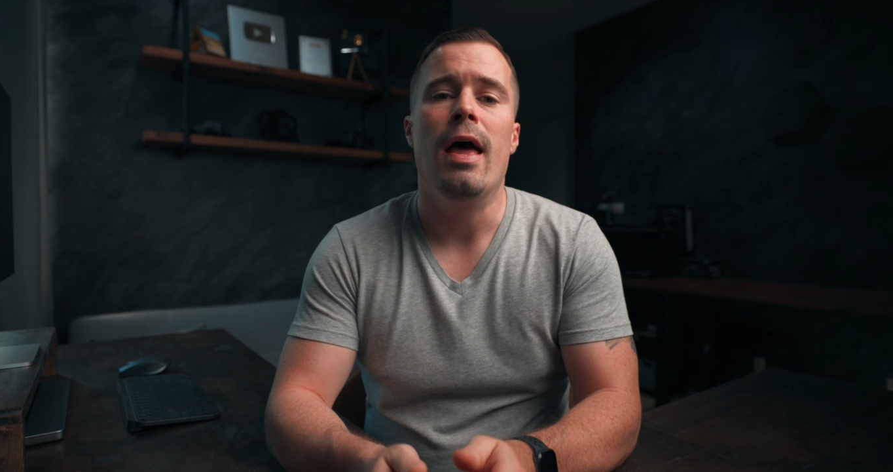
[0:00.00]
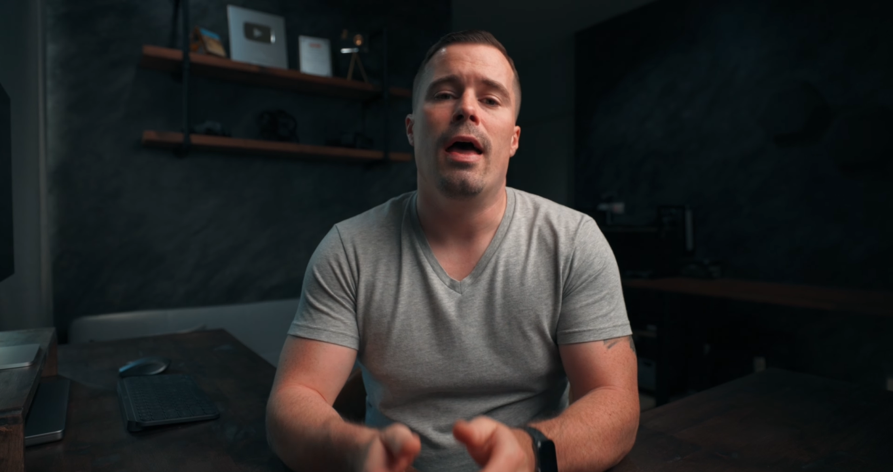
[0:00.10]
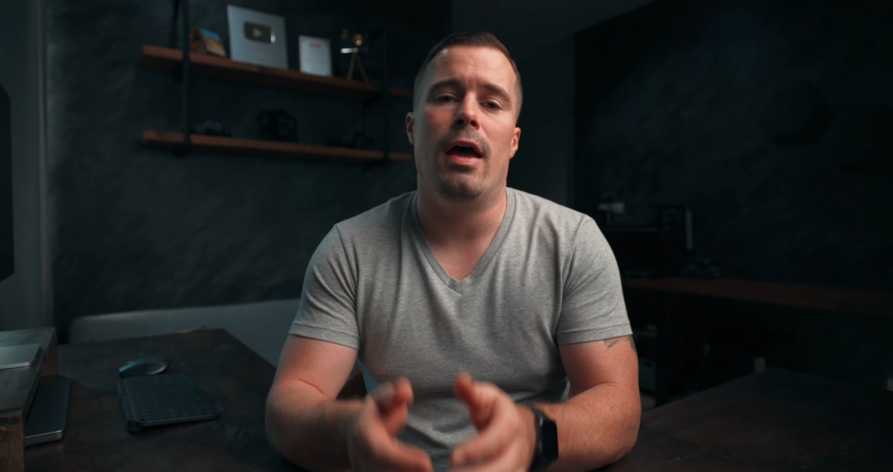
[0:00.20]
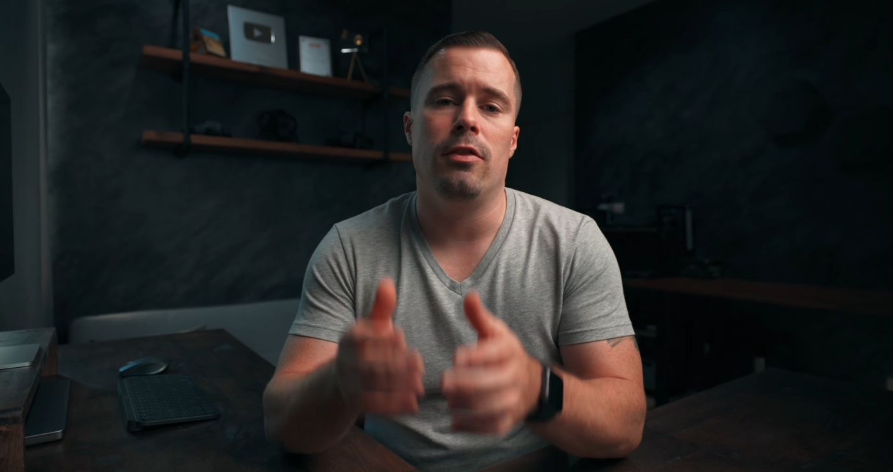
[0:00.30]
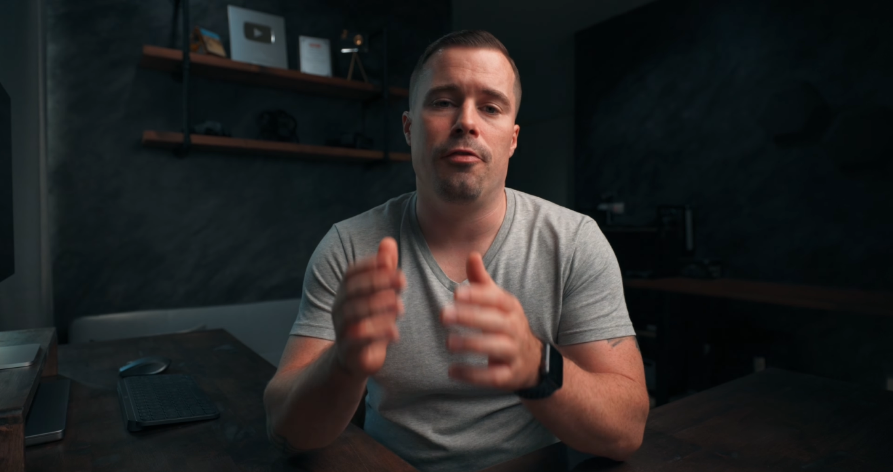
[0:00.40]

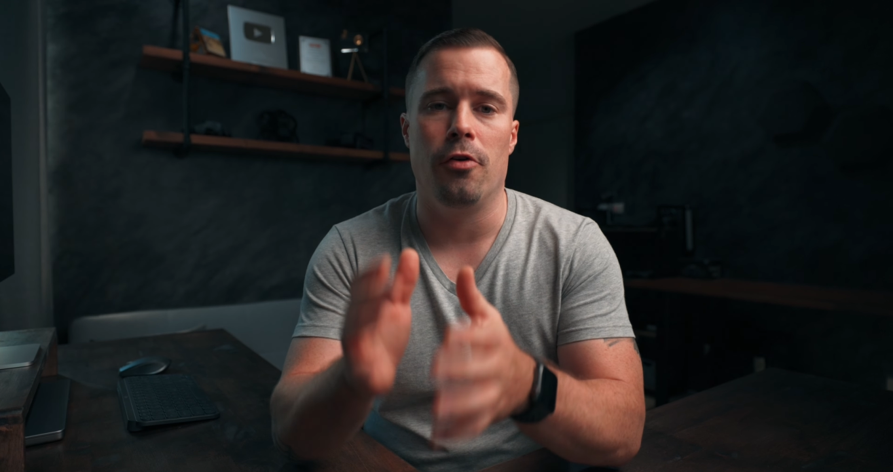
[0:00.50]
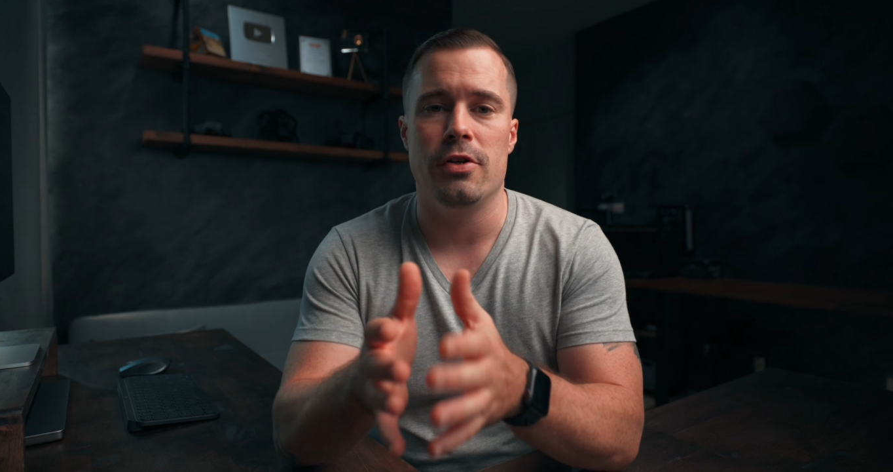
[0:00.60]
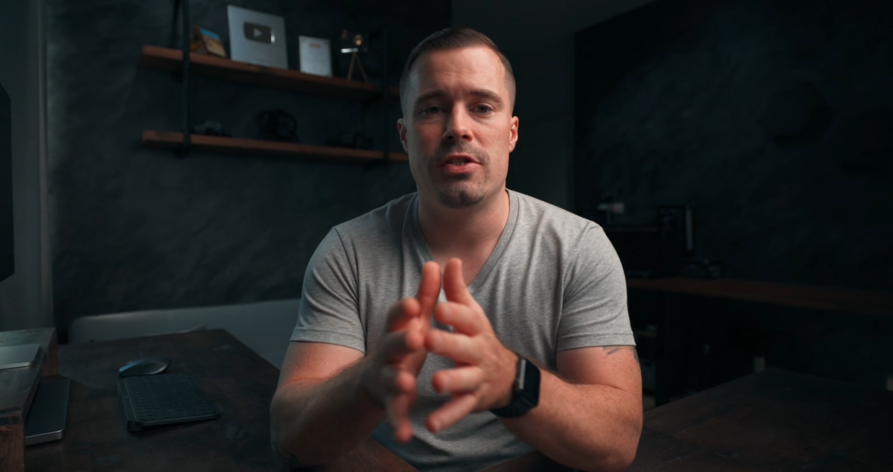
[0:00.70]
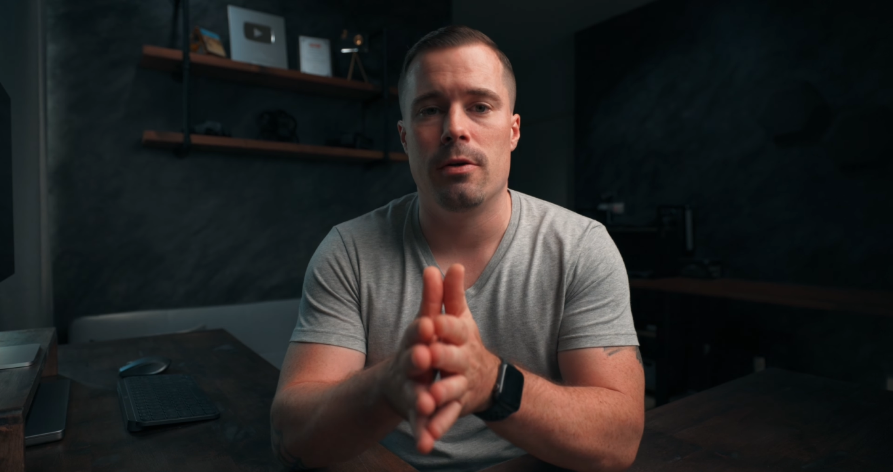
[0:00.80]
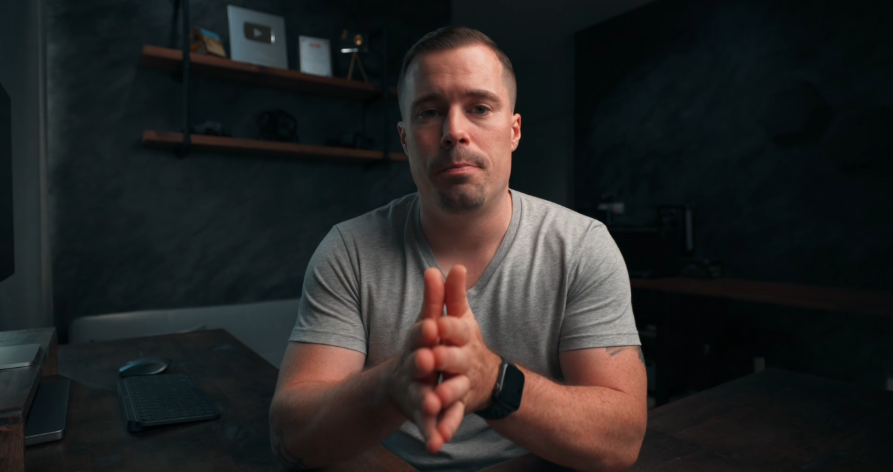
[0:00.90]
And the
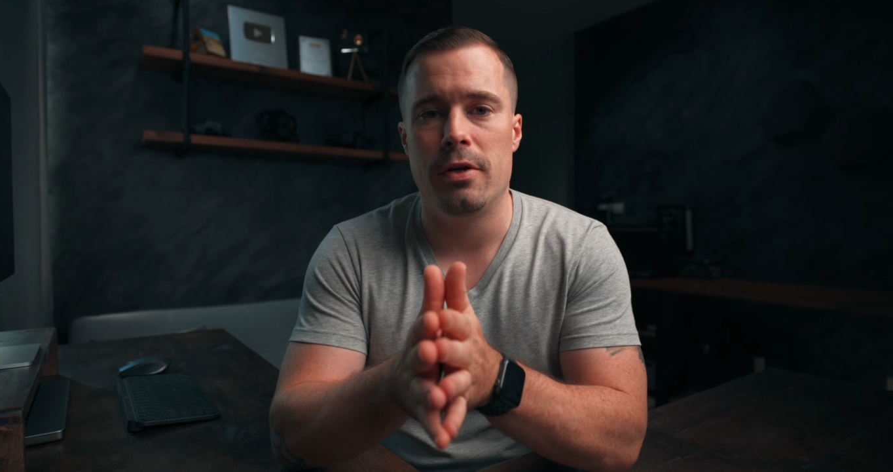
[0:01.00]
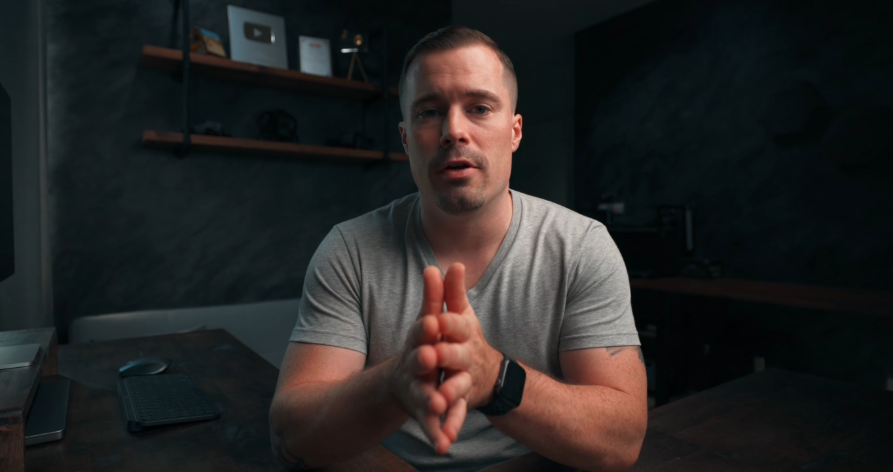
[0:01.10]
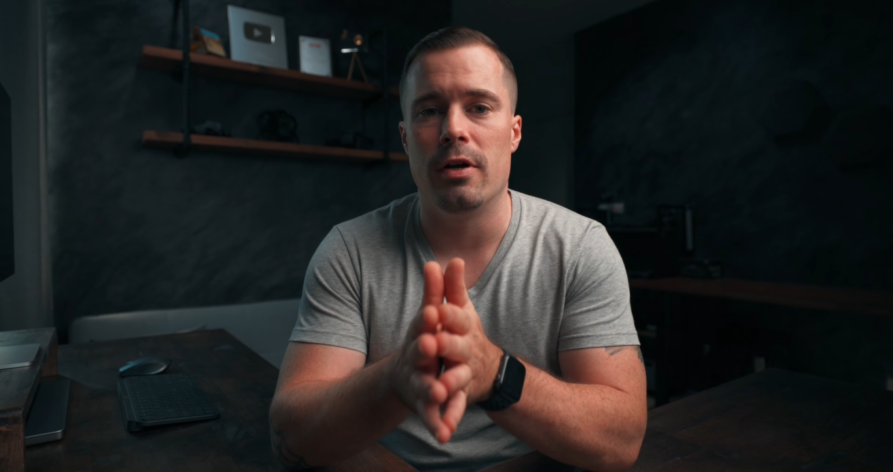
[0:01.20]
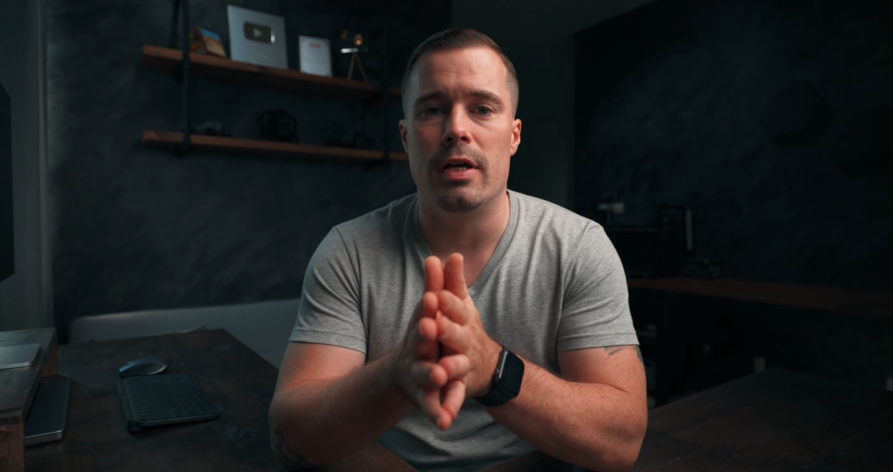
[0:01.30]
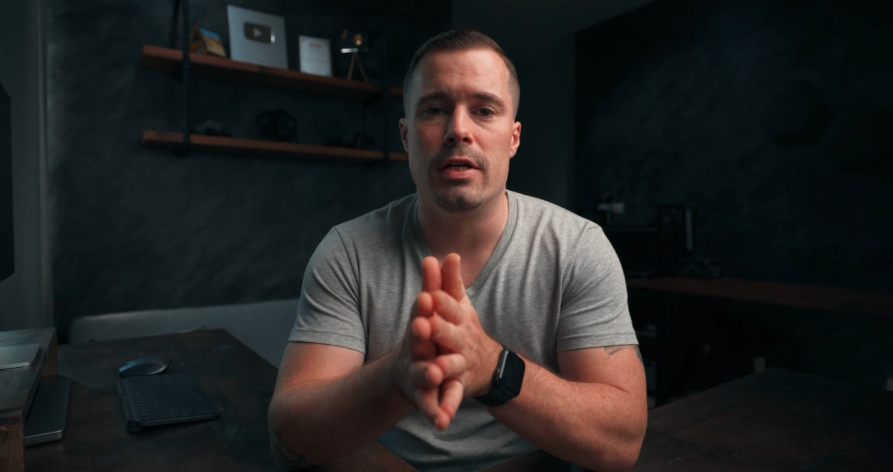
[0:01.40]
first tip
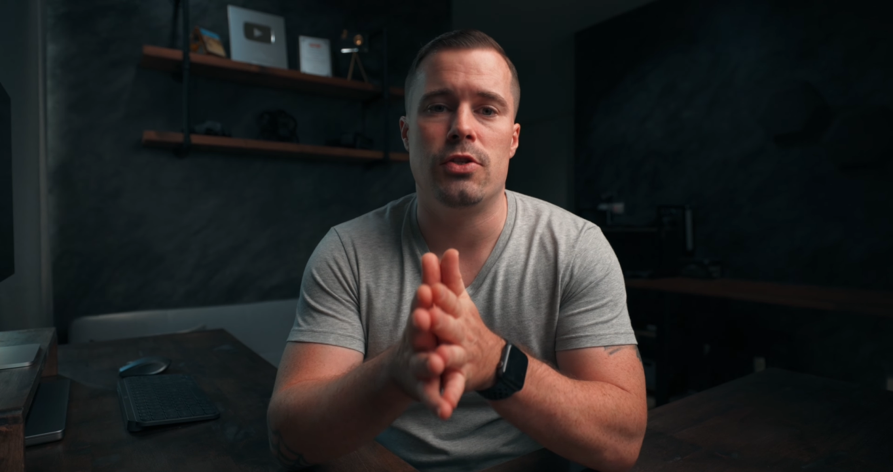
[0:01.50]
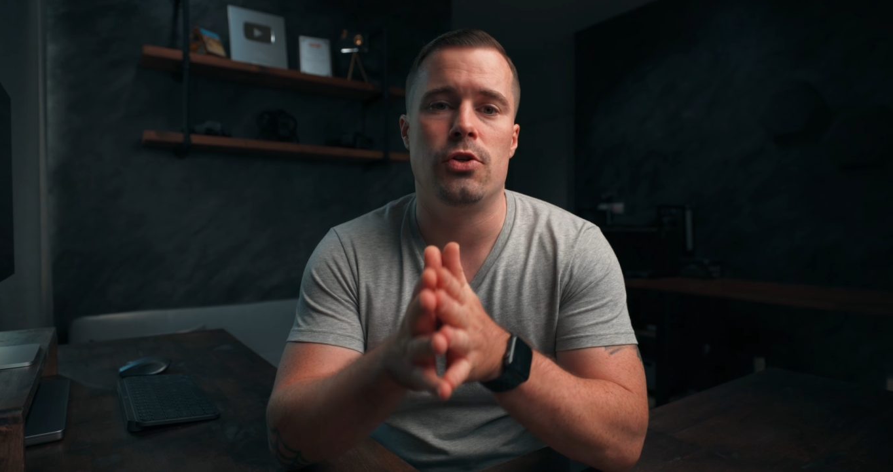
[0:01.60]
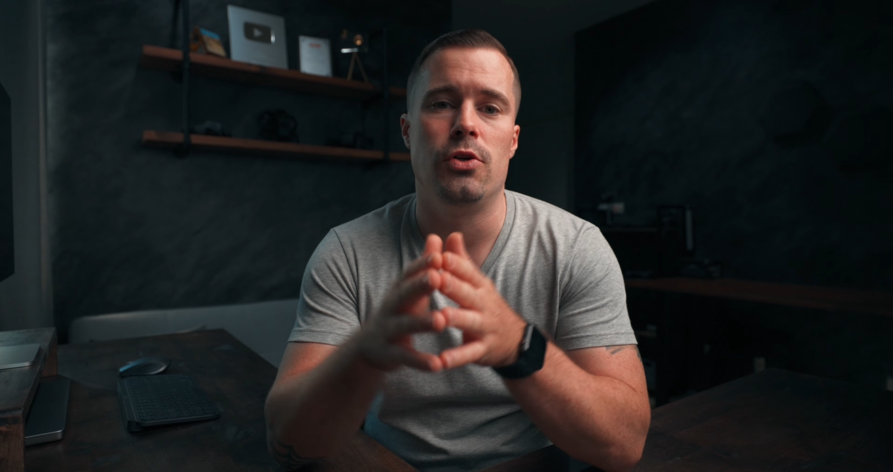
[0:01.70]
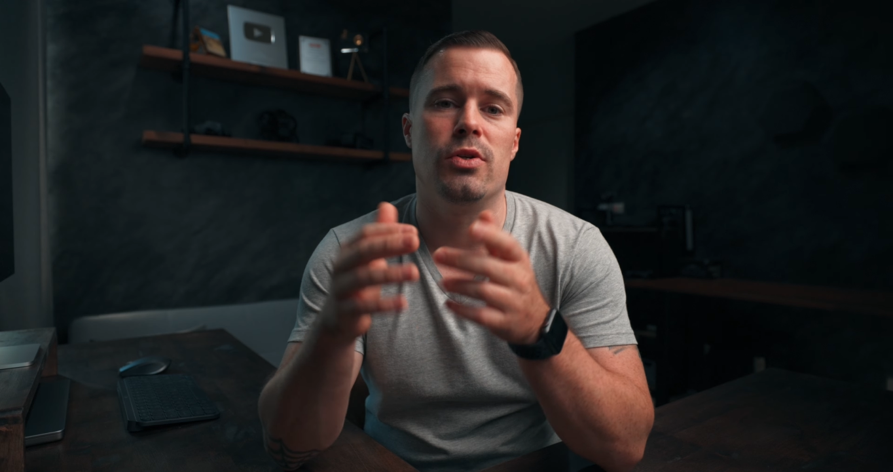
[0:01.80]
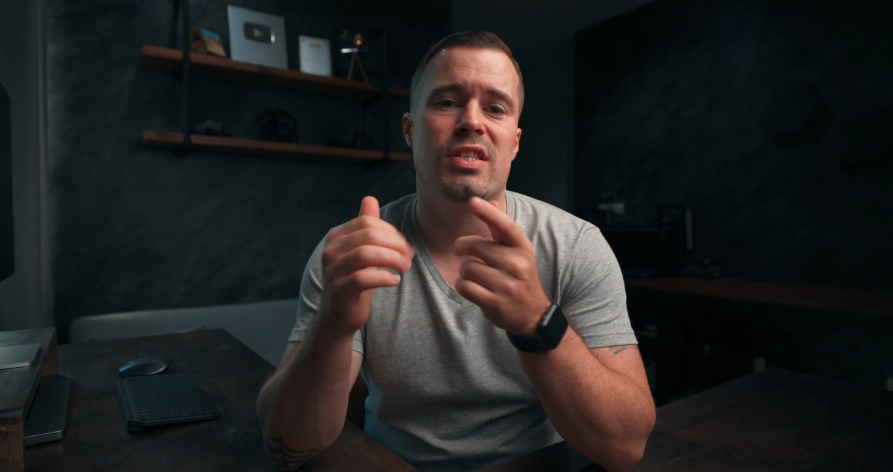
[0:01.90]
here is
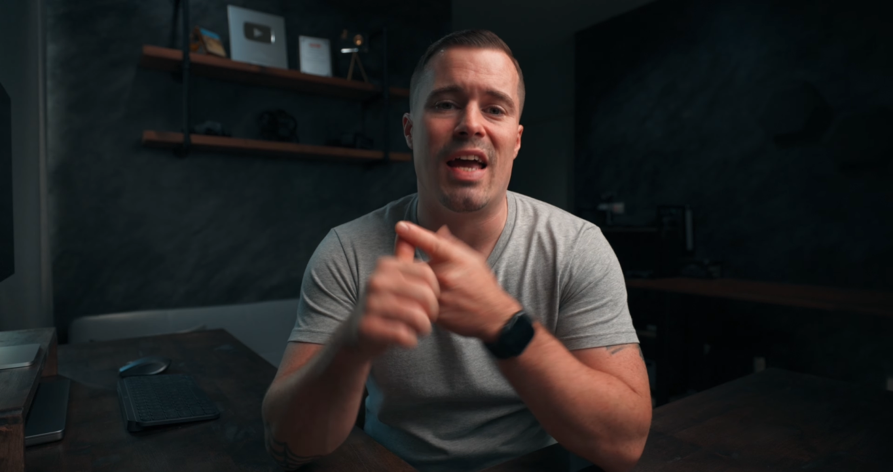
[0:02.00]
to use